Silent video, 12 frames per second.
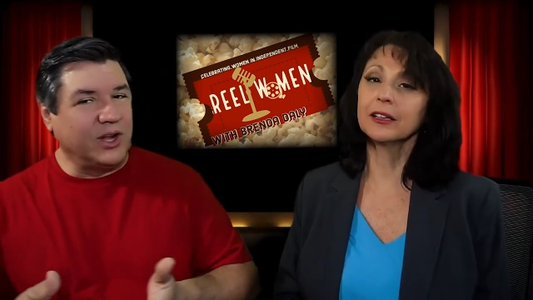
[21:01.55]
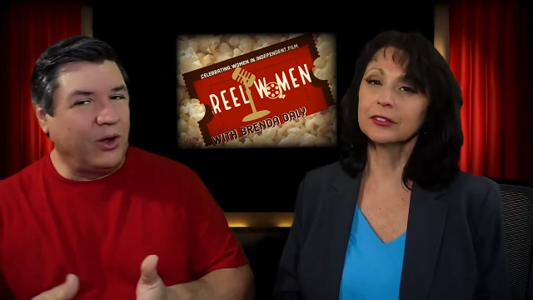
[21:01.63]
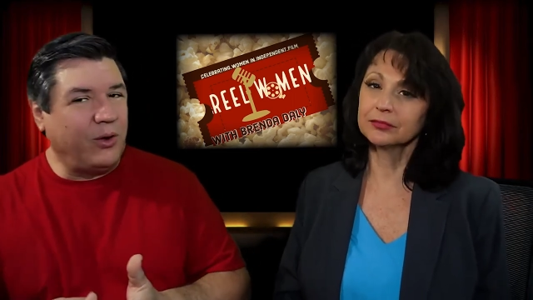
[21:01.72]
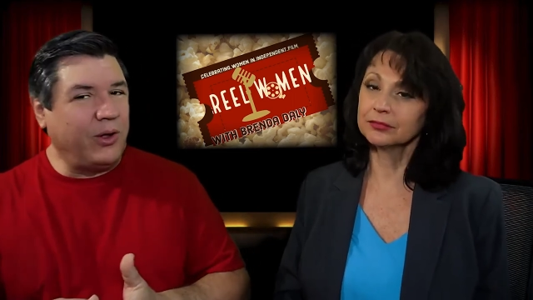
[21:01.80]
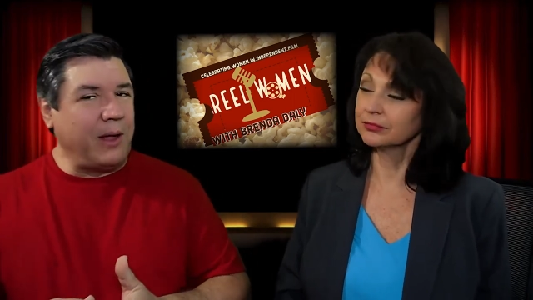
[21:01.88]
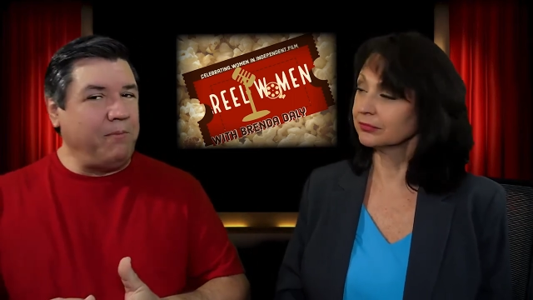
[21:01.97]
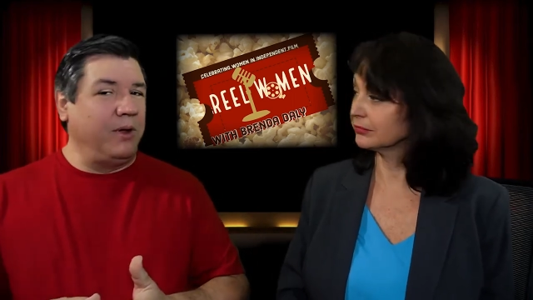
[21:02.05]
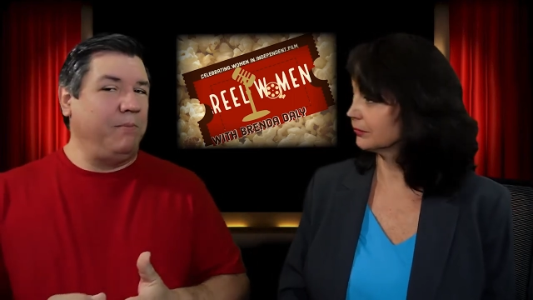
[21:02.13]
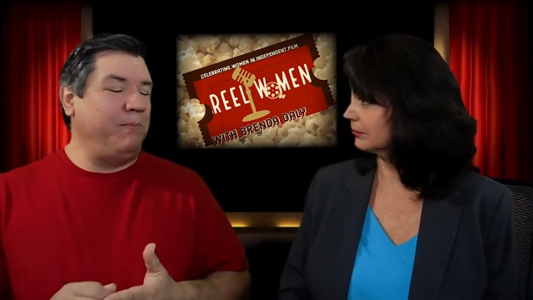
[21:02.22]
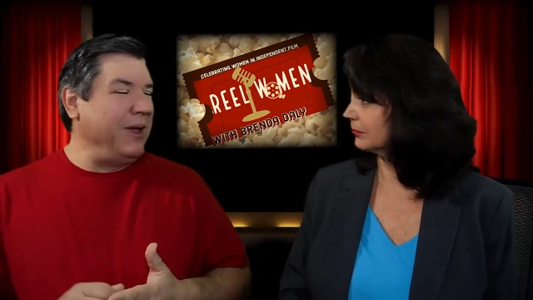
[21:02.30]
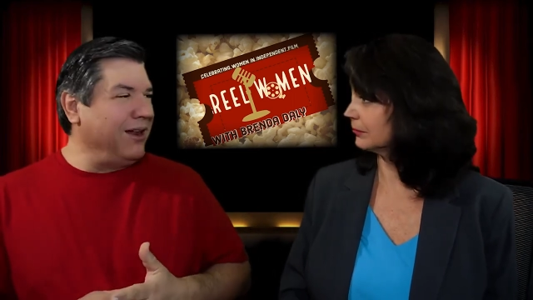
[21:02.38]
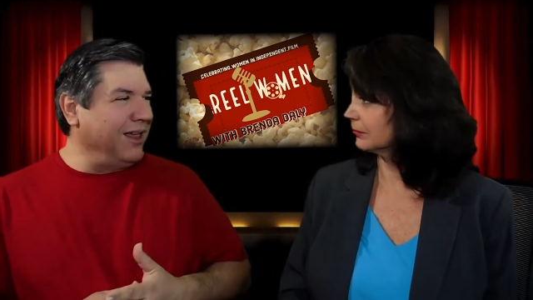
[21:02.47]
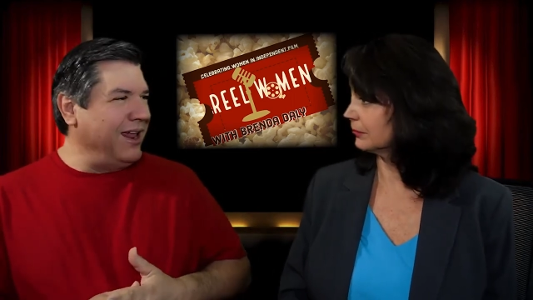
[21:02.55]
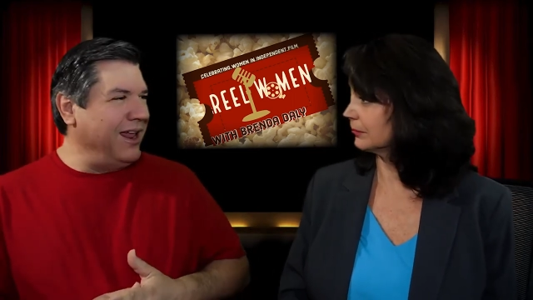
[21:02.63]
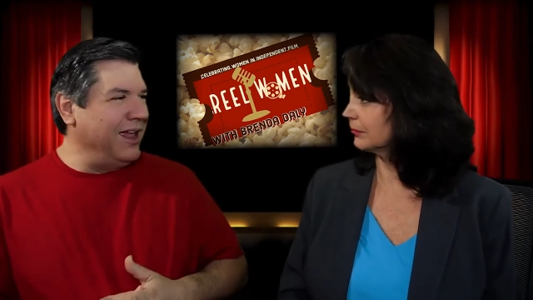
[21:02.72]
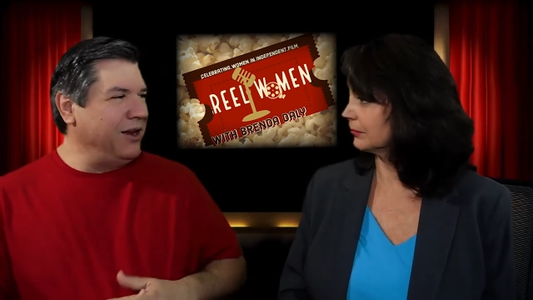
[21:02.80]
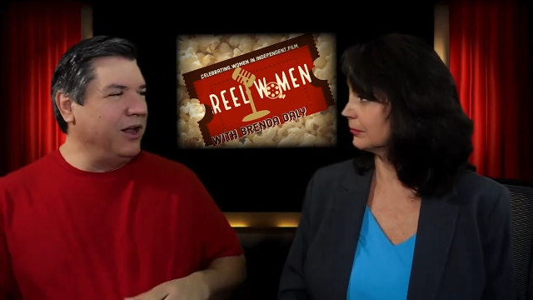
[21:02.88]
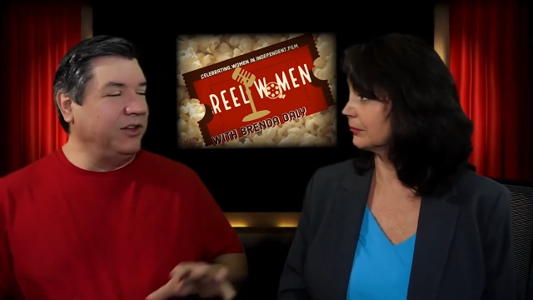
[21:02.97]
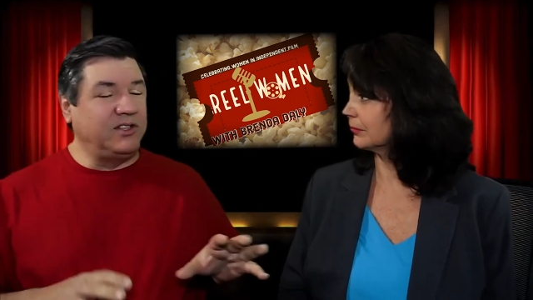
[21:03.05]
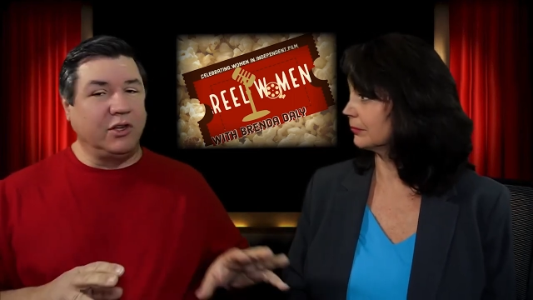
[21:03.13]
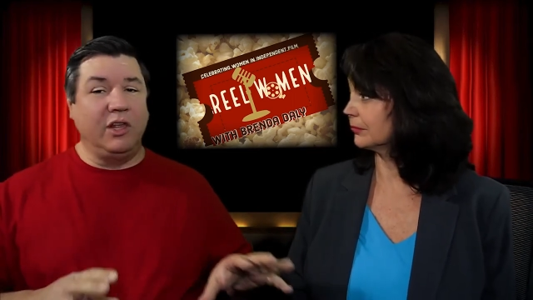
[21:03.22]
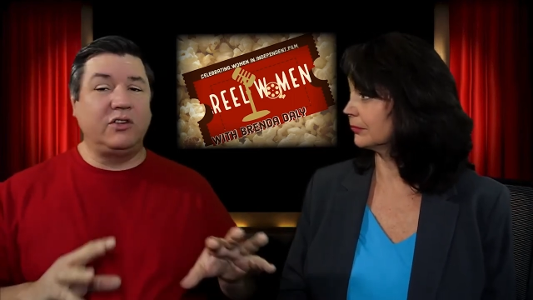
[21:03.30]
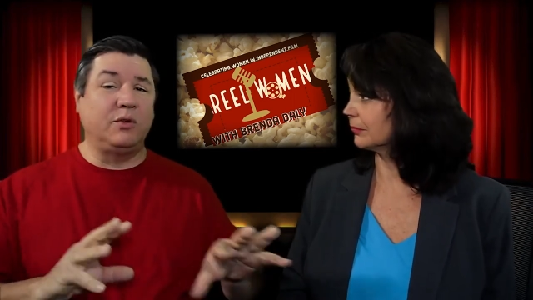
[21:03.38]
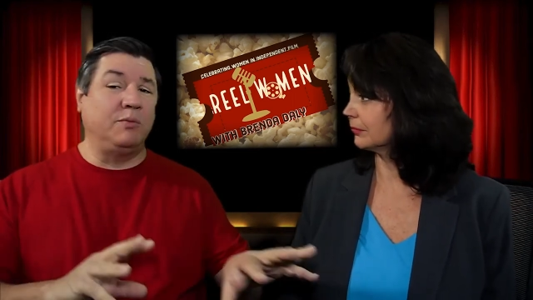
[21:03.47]
Speaker 1: So I put Bella in, and
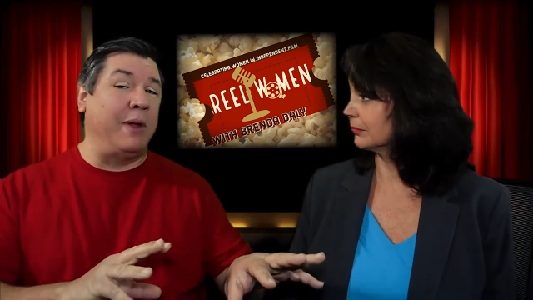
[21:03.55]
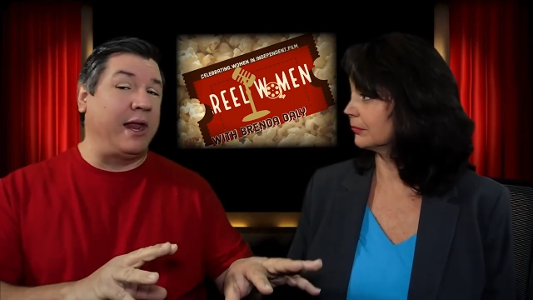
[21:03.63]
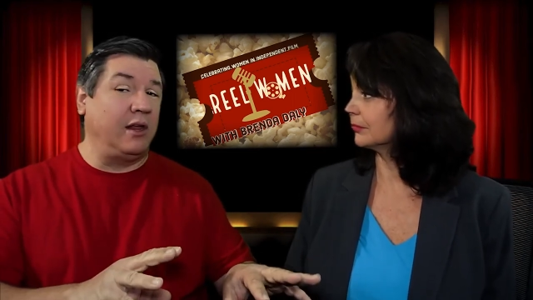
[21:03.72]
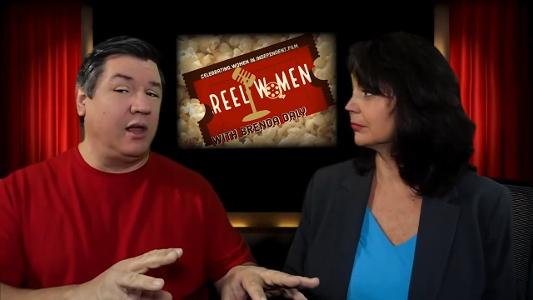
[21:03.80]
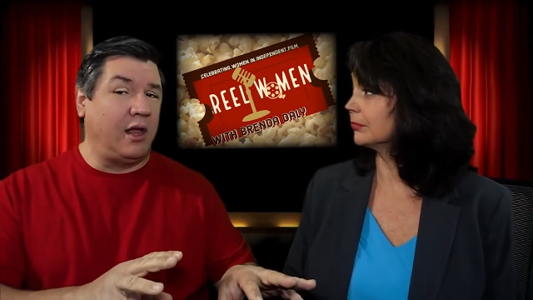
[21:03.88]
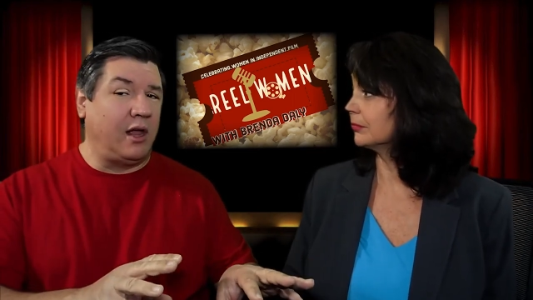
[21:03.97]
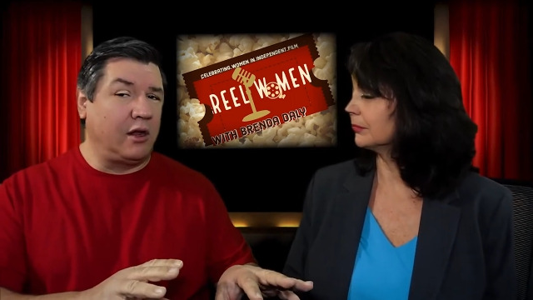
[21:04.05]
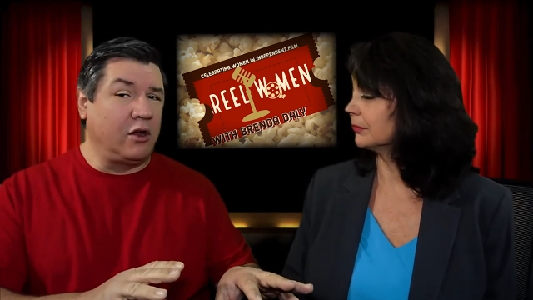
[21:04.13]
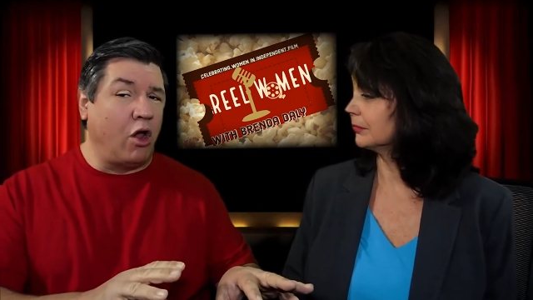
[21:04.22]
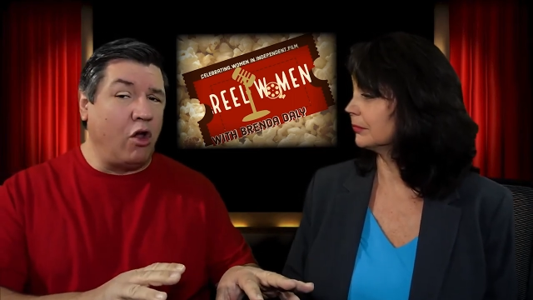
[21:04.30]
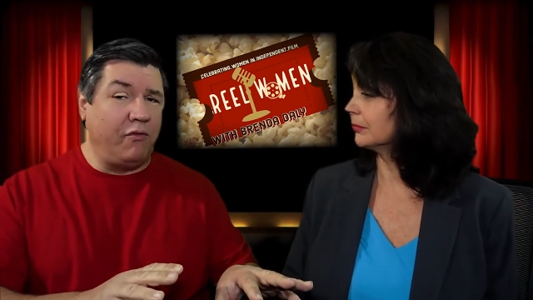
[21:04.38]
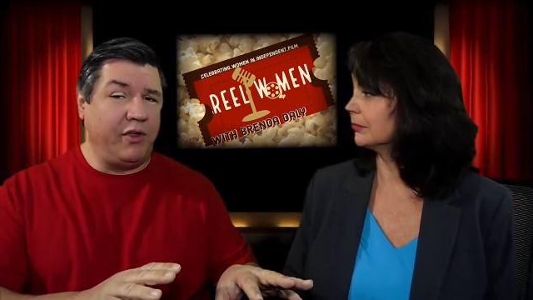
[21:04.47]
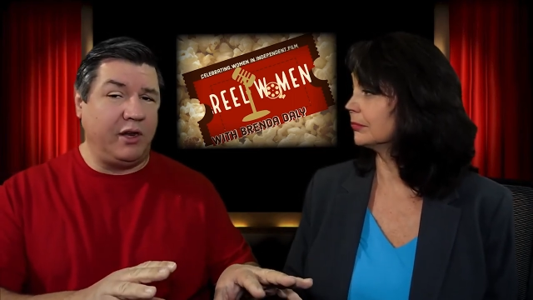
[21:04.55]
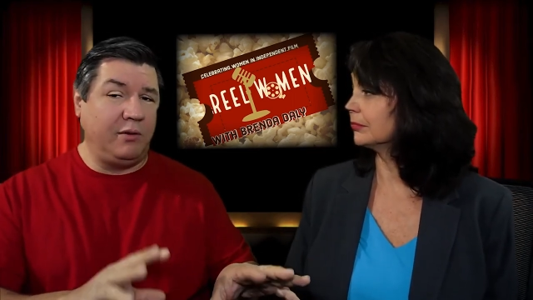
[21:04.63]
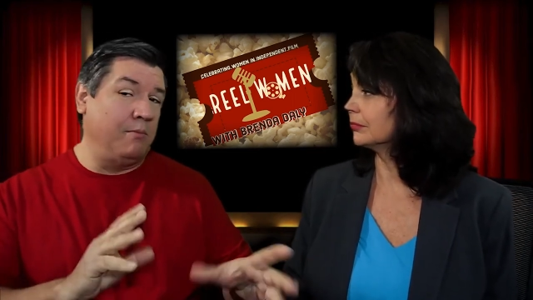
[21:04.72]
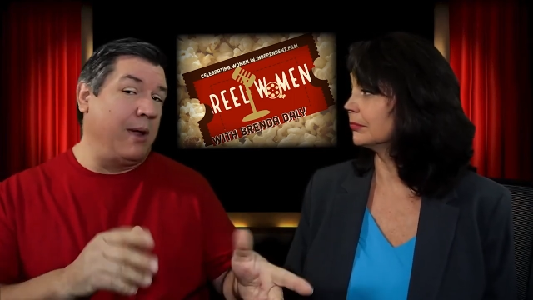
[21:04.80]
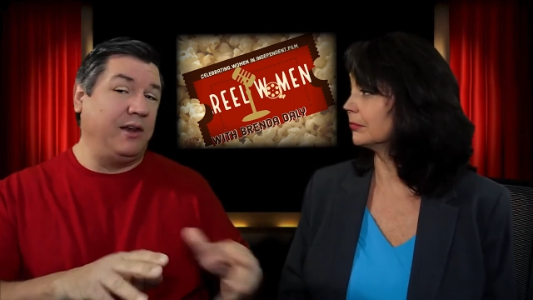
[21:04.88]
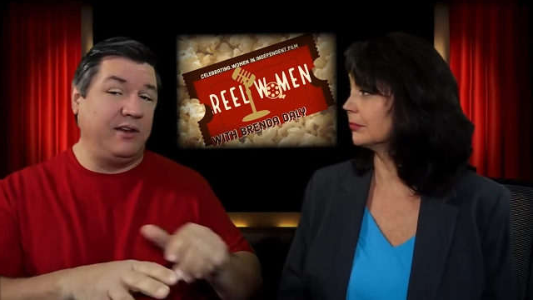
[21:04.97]
so this was my uh, COVID, my